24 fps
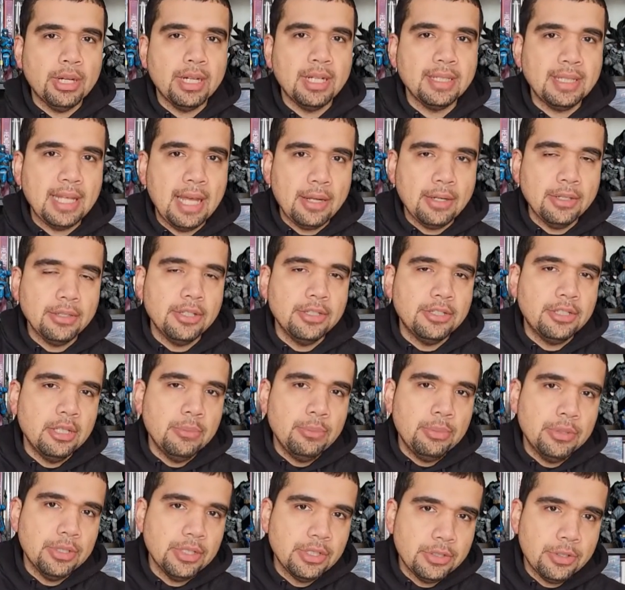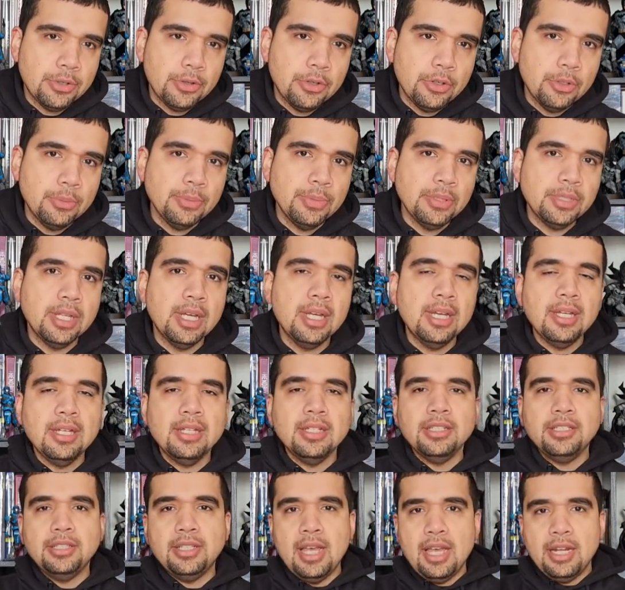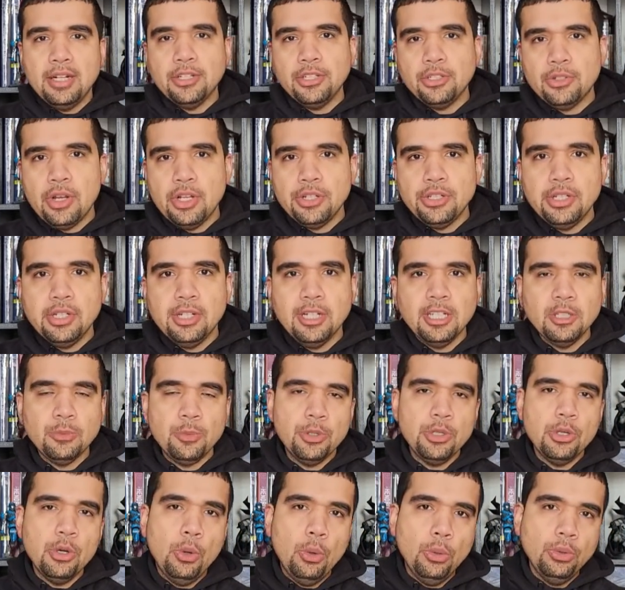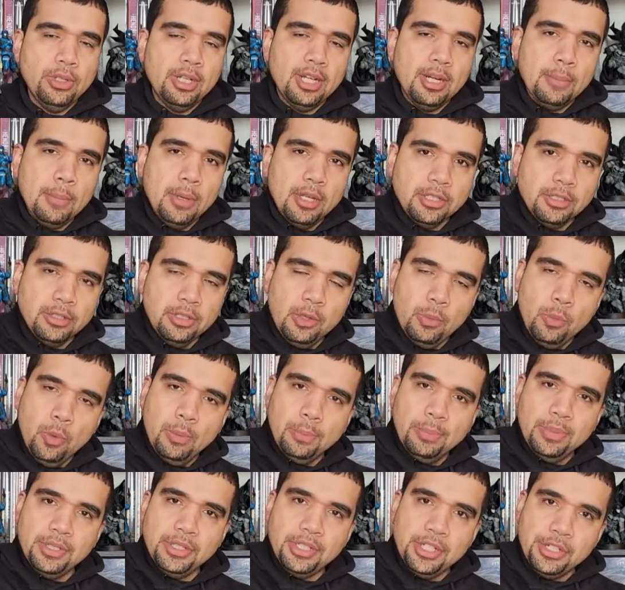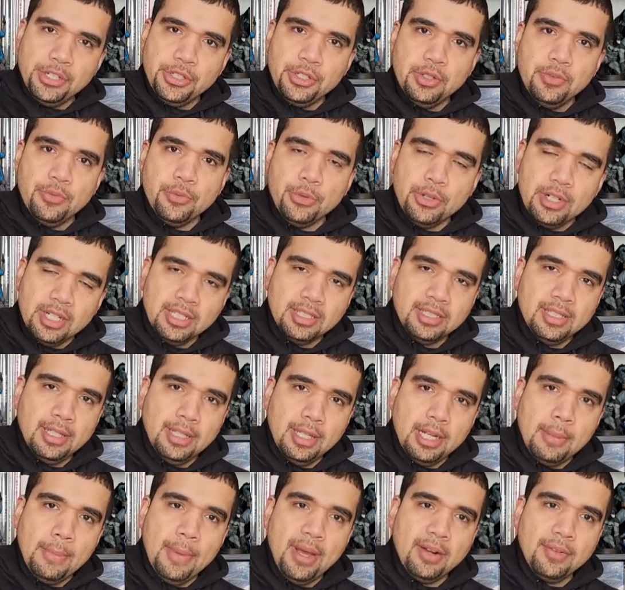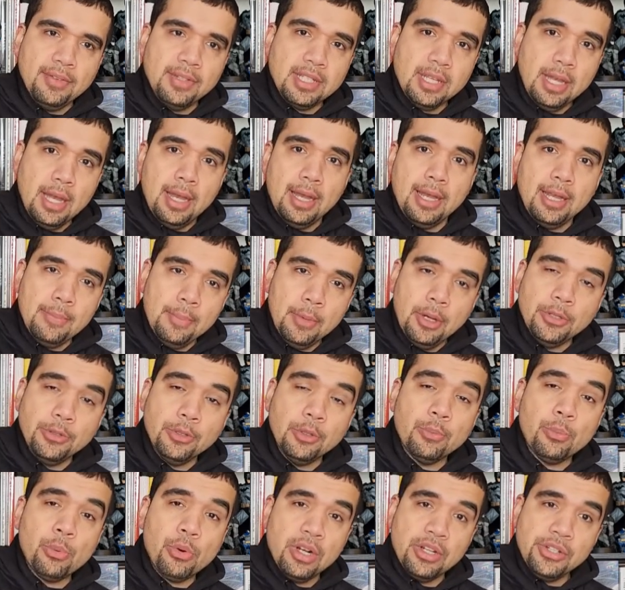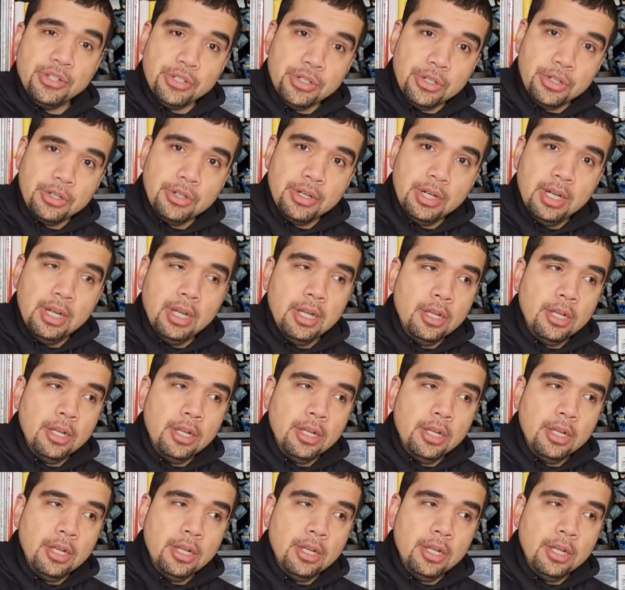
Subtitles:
it down into simplest terms, static stretching is when you're holding a muscle in one position for an extended amount of time under pressure